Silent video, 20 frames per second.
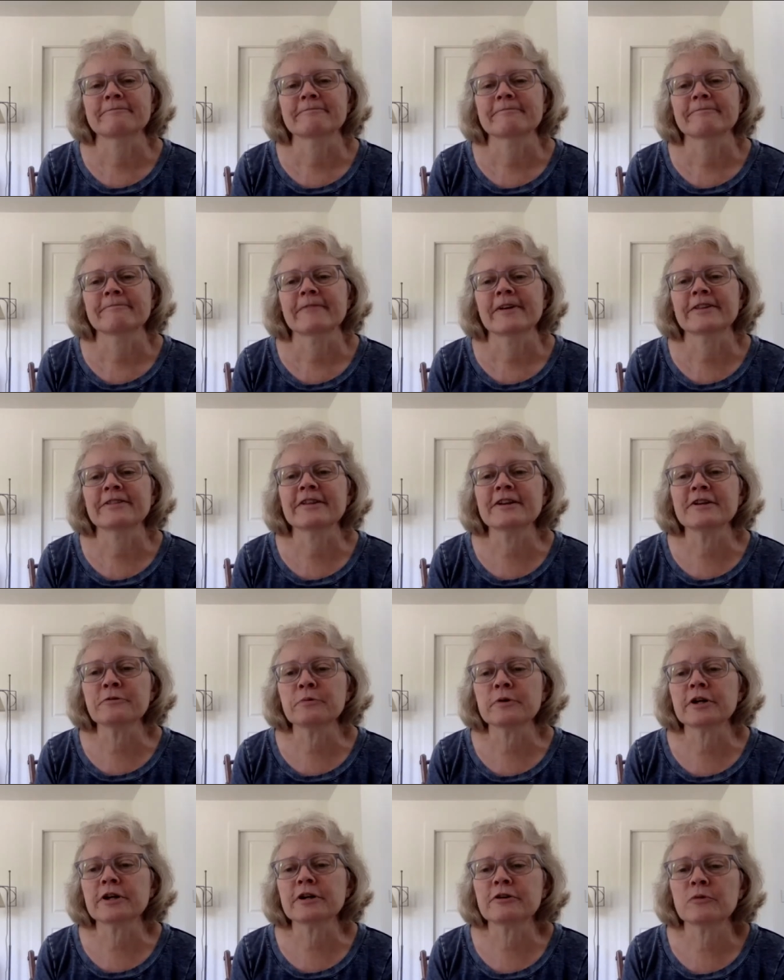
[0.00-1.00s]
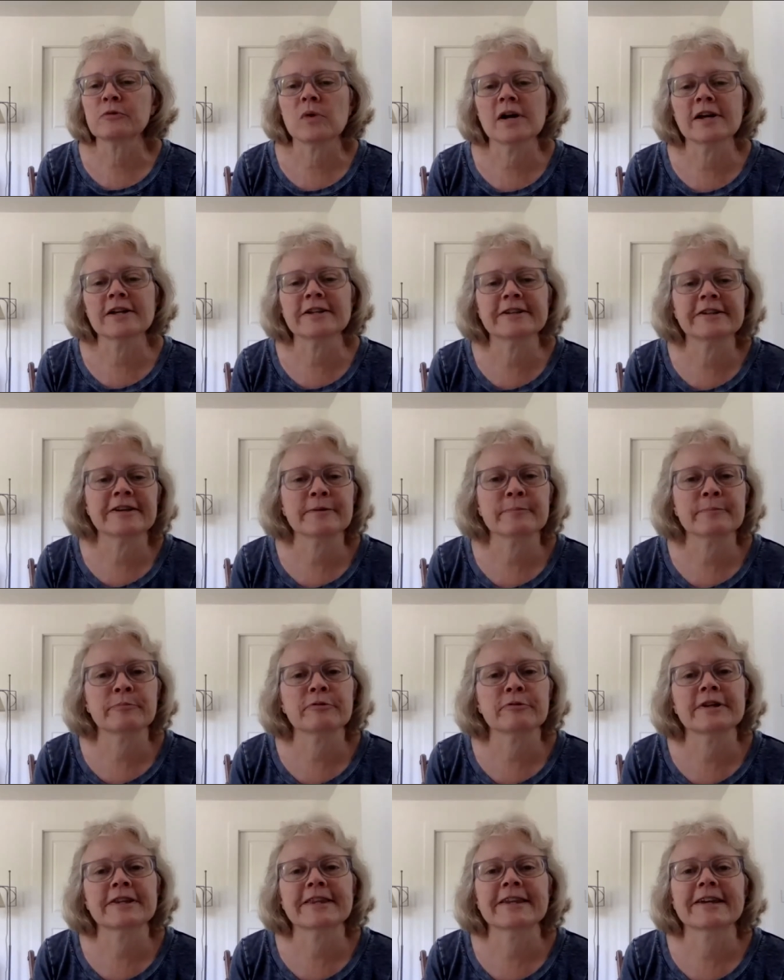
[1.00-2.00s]
I think we're going to wind it up
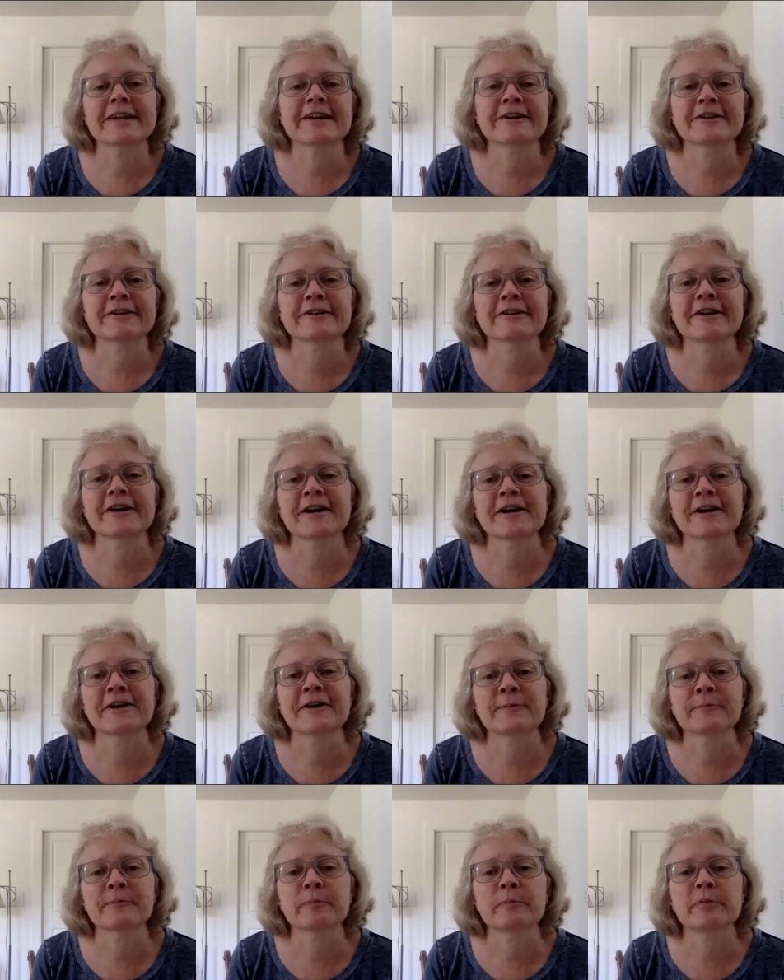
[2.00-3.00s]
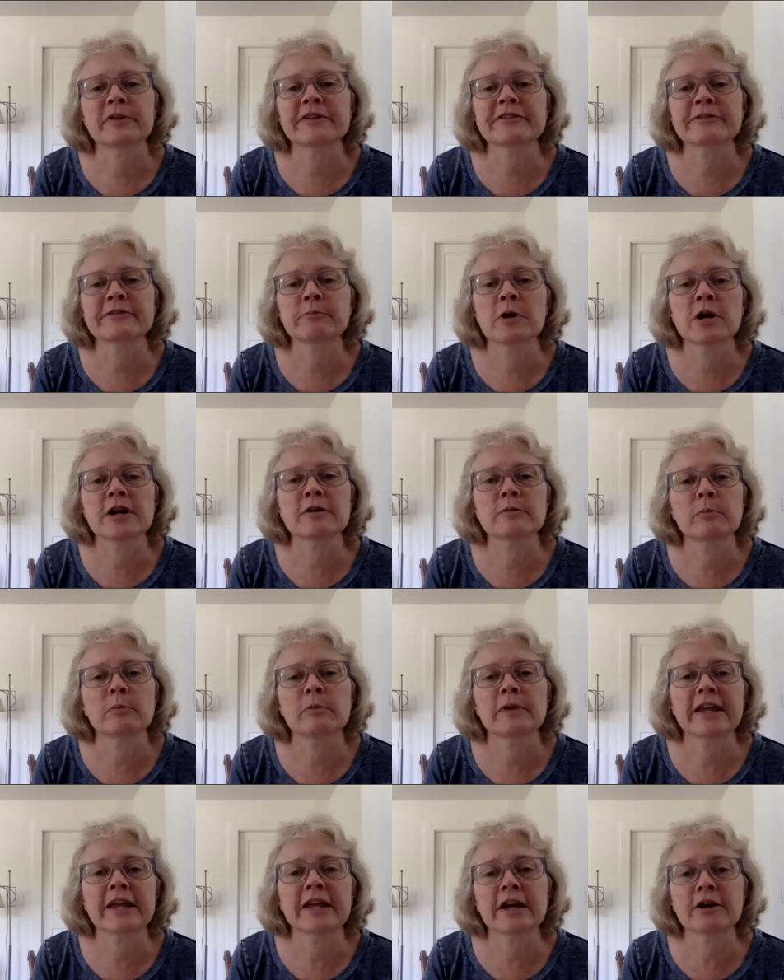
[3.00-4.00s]
right there. Um, be smart,
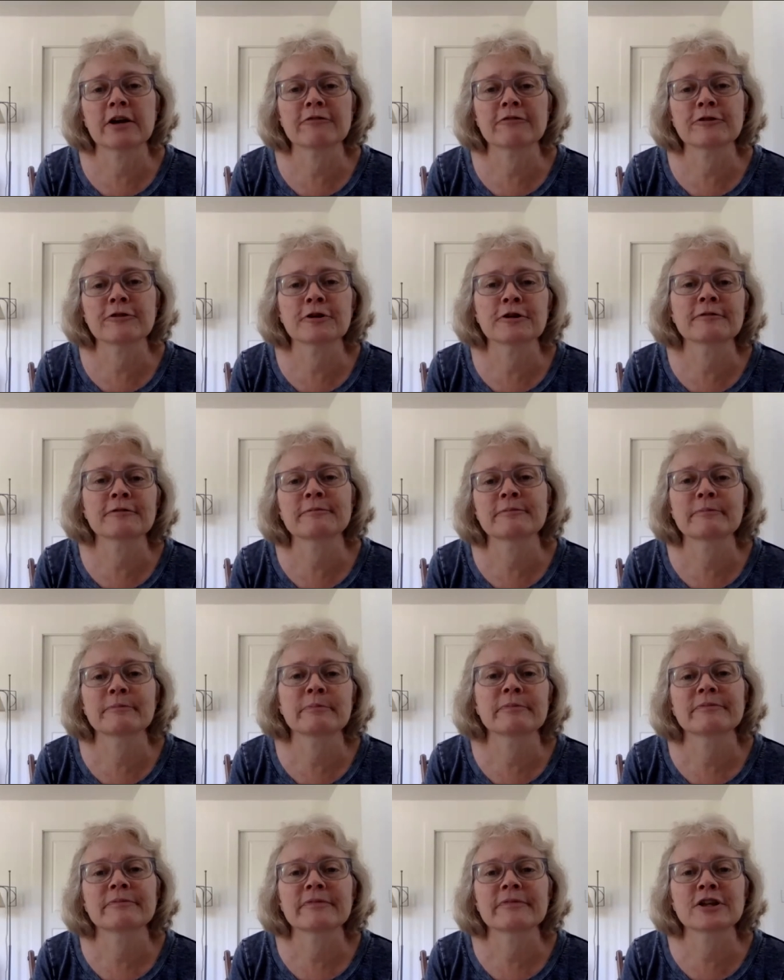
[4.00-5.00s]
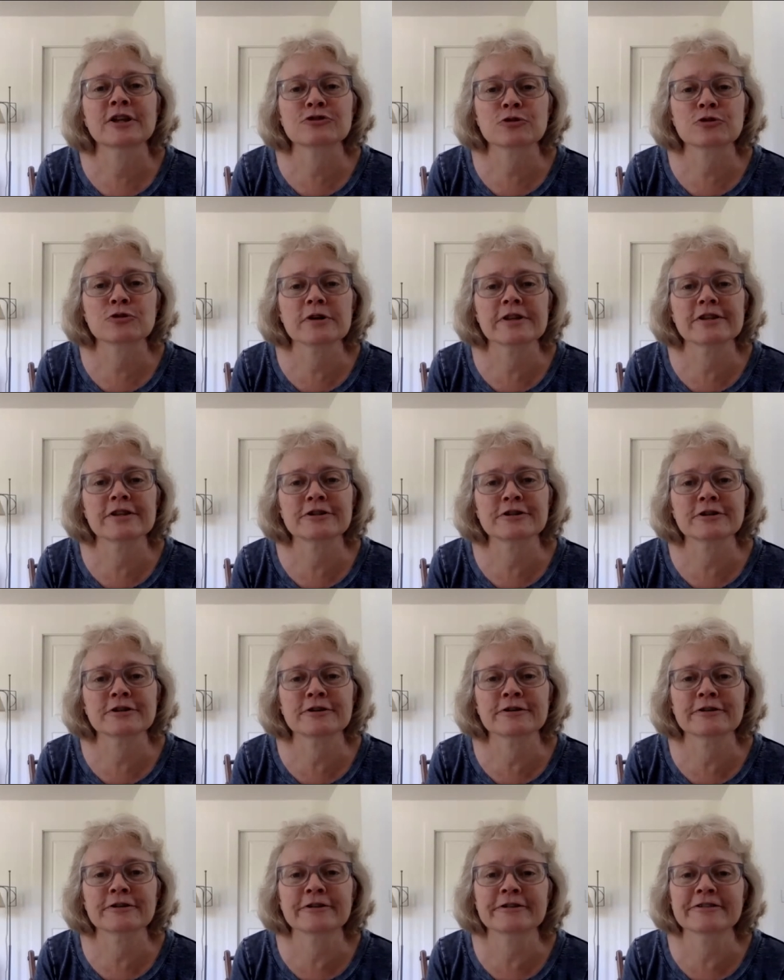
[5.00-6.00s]
be careful, enjoy the
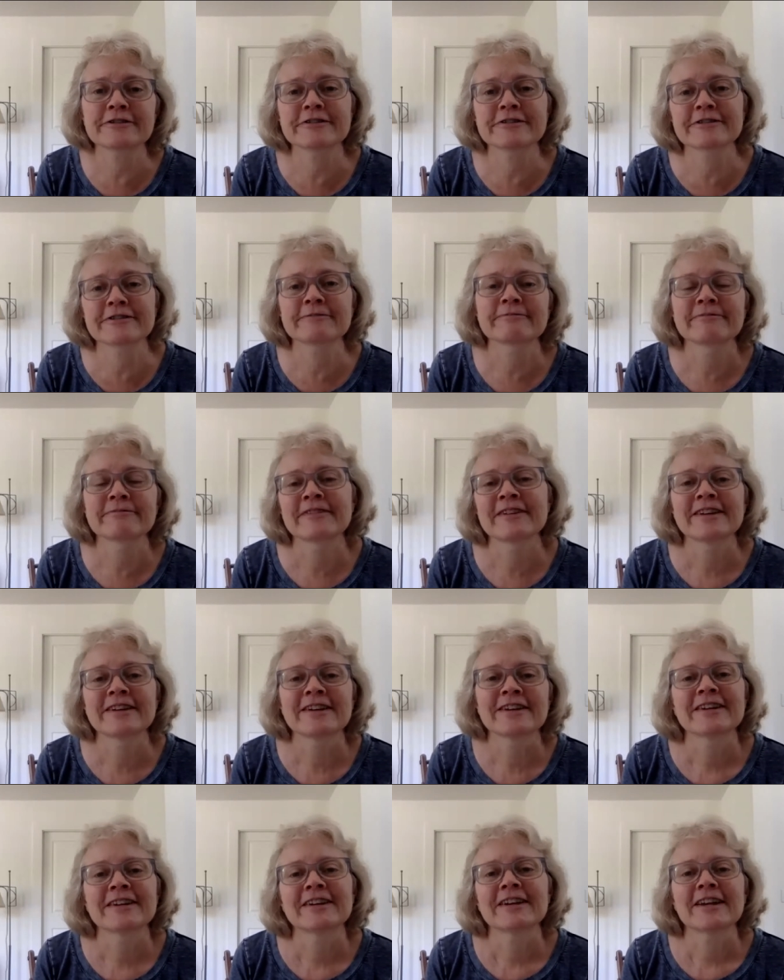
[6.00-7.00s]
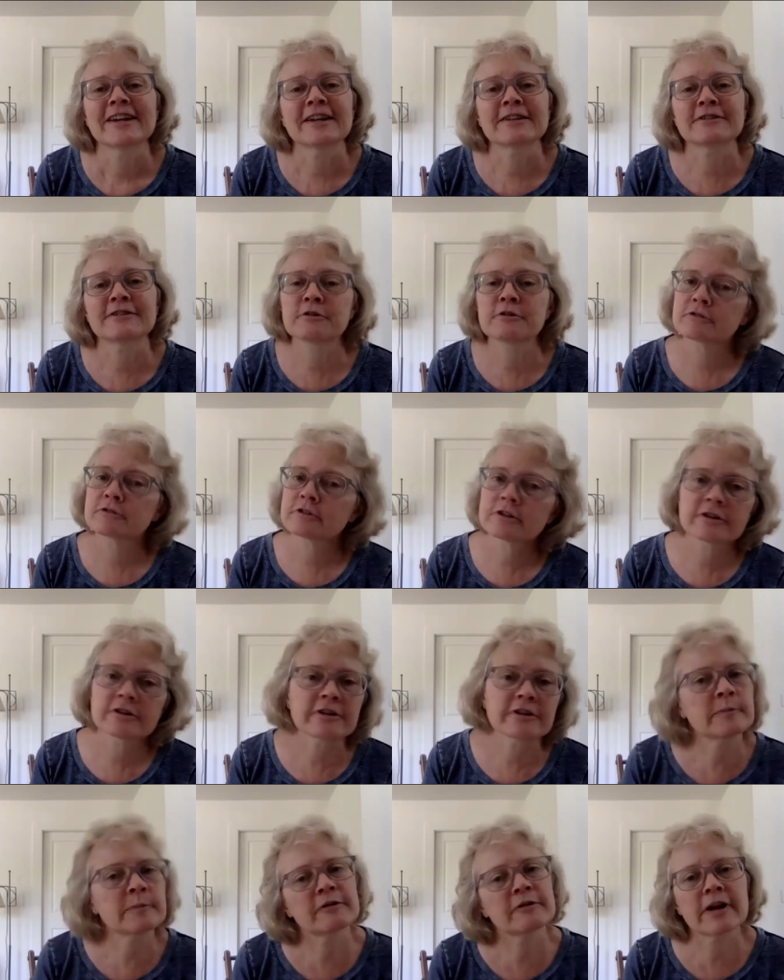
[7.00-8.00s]
turtles, mm-hmm. and don't turn
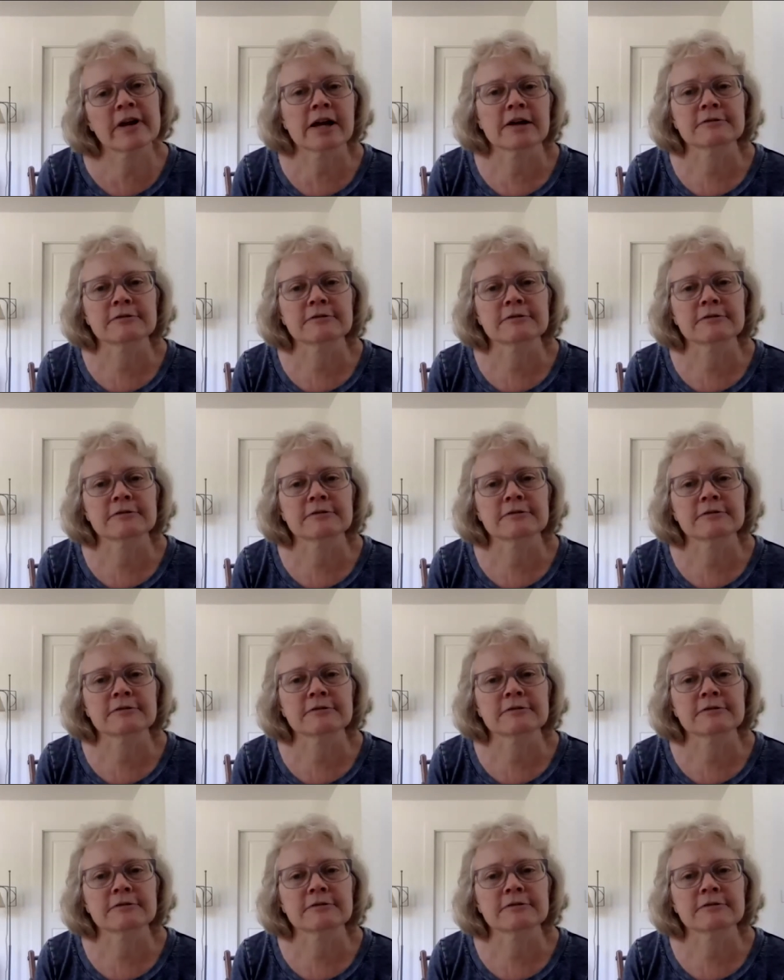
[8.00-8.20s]
them around.